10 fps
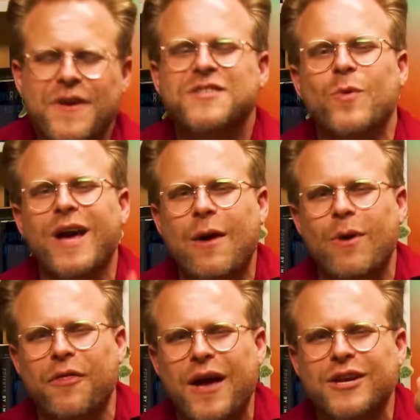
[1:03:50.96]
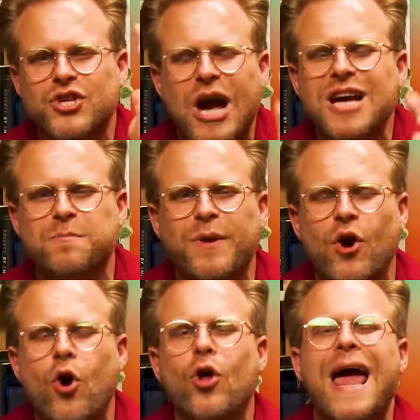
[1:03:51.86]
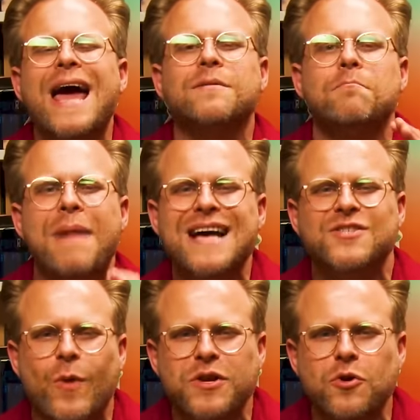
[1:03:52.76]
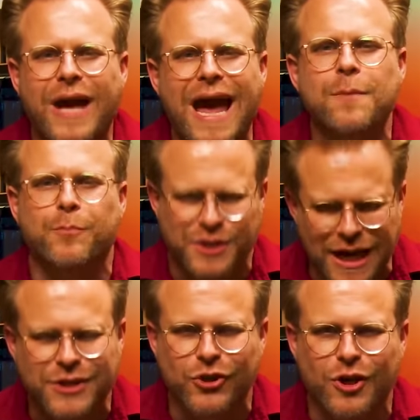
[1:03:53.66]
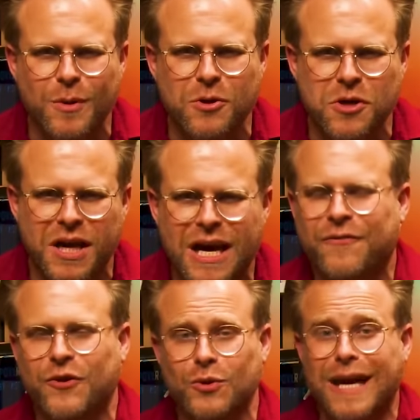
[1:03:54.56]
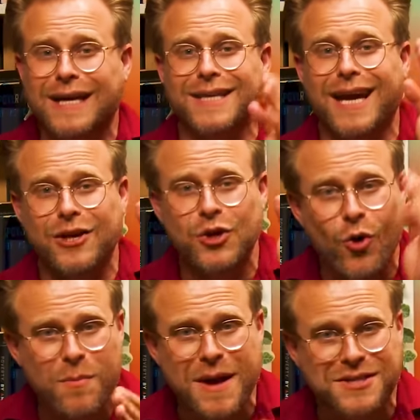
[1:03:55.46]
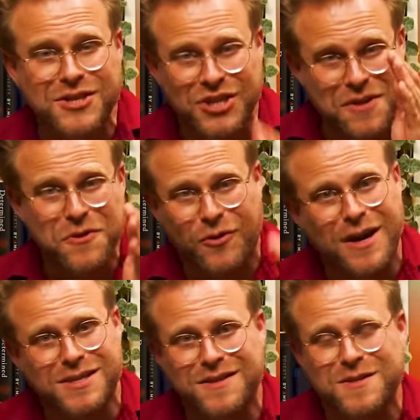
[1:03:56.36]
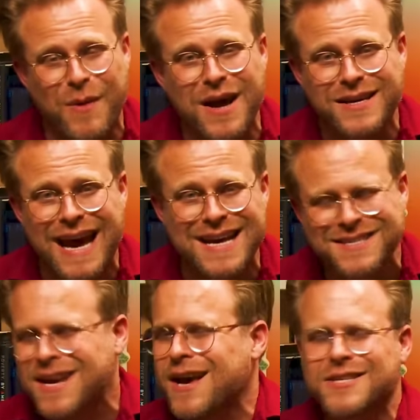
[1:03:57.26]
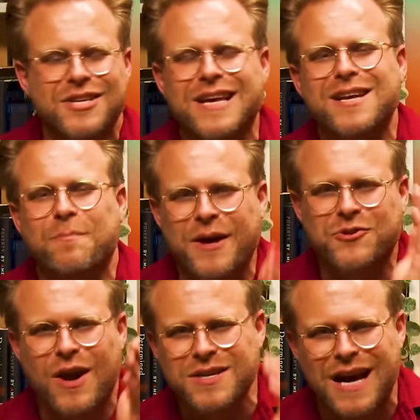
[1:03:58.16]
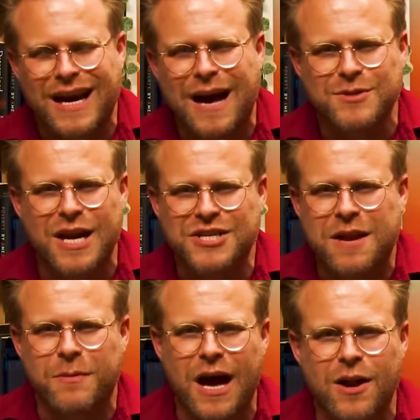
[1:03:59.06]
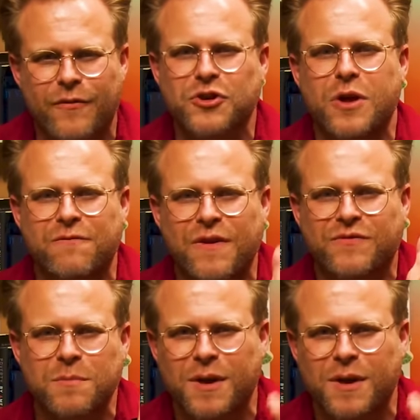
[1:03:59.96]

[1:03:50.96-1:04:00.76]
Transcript: This week, I want to thank Josh Biol and Mask When You Can, Protect Your Community. If you'd like to get your message in the credits of this podcast, just head to patreon.com slash Adam Conover, donate 15